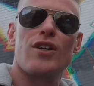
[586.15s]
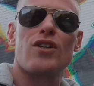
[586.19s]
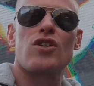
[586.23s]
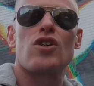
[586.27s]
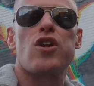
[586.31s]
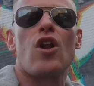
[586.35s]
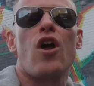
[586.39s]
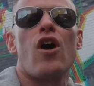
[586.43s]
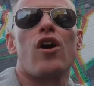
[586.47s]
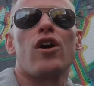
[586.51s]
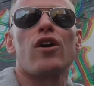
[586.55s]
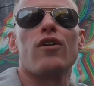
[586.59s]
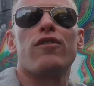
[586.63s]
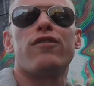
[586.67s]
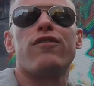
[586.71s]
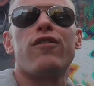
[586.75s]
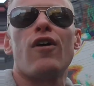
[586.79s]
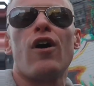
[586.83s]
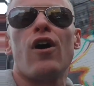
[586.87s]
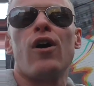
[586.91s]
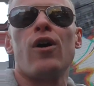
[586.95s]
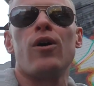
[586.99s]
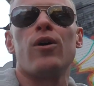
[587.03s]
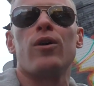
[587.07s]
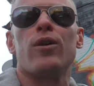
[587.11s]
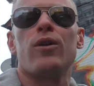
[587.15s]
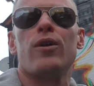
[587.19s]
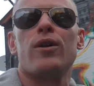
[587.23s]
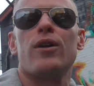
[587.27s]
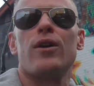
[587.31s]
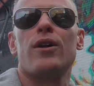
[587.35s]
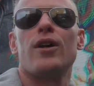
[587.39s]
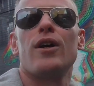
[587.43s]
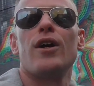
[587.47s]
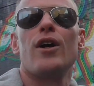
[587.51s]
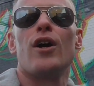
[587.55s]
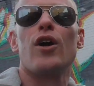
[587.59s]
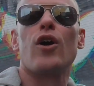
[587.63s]
Slán go fá,
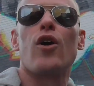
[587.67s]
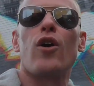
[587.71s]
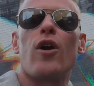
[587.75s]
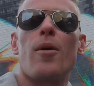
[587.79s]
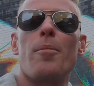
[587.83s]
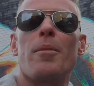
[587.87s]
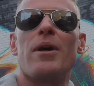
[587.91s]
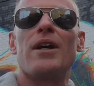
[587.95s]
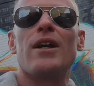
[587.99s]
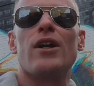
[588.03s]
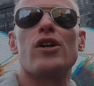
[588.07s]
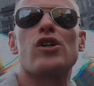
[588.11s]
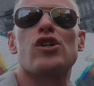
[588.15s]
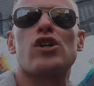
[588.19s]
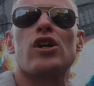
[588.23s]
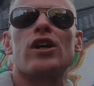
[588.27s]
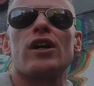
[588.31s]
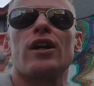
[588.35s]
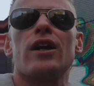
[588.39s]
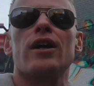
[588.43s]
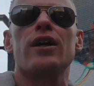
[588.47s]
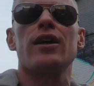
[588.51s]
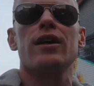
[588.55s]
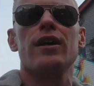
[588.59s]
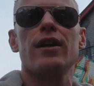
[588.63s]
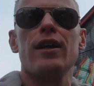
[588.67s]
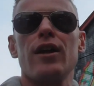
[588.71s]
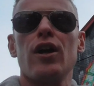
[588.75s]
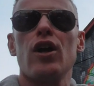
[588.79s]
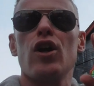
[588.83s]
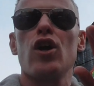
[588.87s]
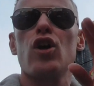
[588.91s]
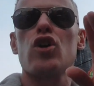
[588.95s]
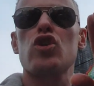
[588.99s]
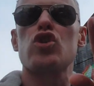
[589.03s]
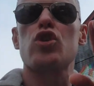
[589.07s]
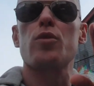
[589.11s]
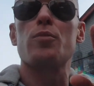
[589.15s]
go a míle Sheila.
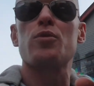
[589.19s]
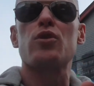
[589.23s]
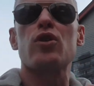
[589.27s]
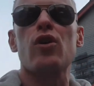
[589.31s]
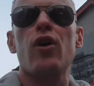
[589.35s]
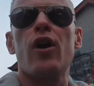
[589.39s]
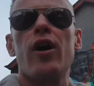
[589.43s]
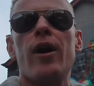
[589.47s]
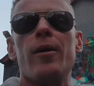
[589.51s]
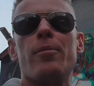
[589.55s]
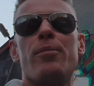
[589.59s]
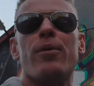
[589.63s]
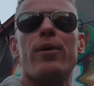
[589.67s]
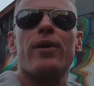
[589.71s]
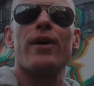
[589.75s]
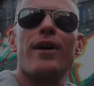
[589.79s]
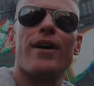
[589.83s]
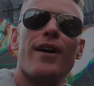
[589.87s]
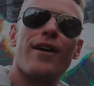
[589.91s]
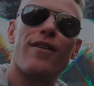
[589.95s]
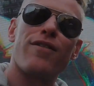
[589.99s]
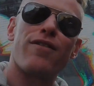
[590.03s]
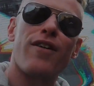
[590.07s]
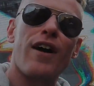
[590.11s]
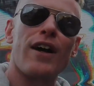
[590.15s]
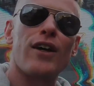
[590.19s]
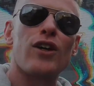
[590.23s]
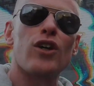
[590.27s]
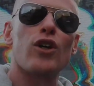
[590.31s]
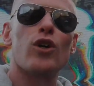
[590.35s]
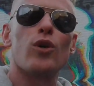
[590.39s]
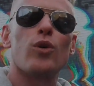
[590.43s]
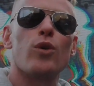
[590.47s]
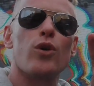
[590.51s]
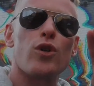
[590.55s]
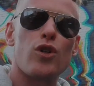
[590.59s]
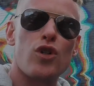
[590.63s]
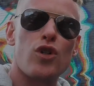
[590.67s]
subscribe. Thank you.